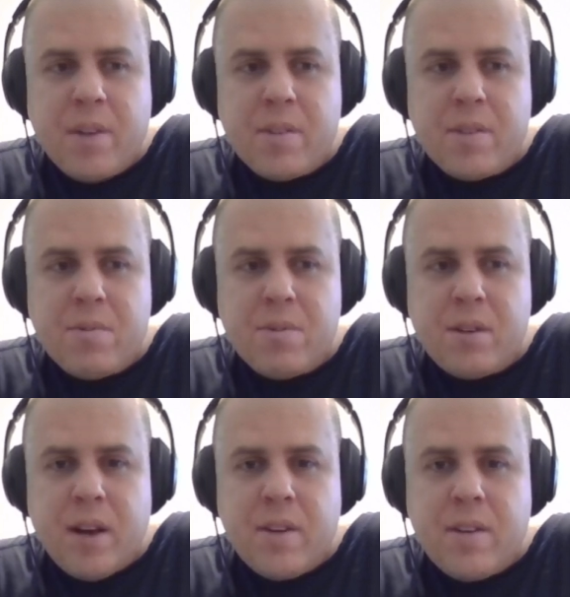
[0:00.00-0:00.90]
This was
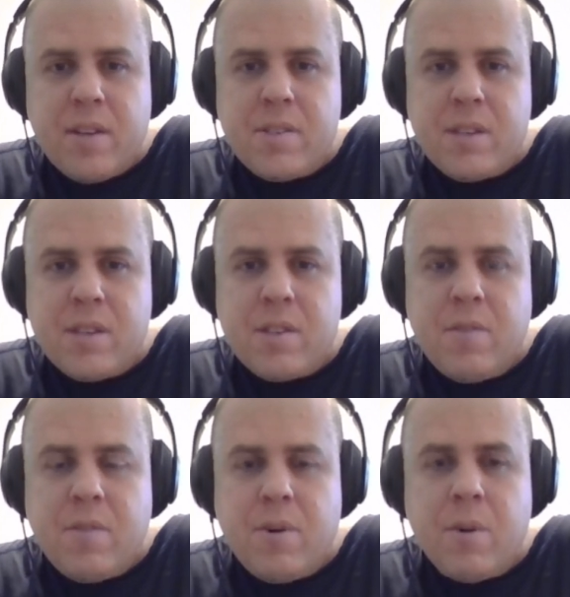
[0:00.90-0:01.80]

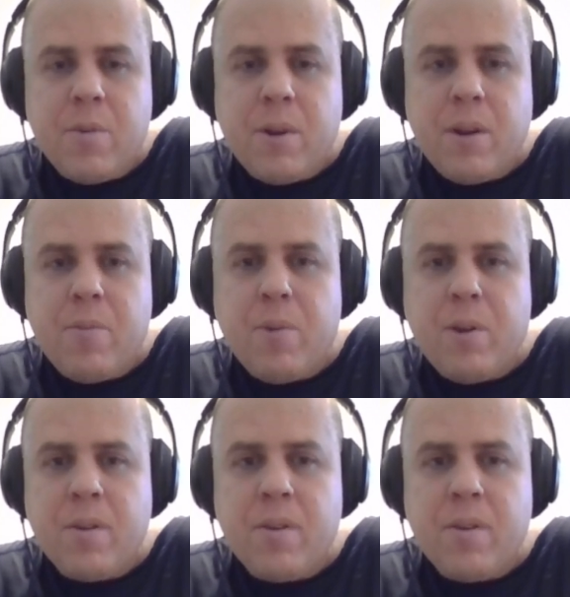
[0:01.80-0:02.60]
1964 when he won the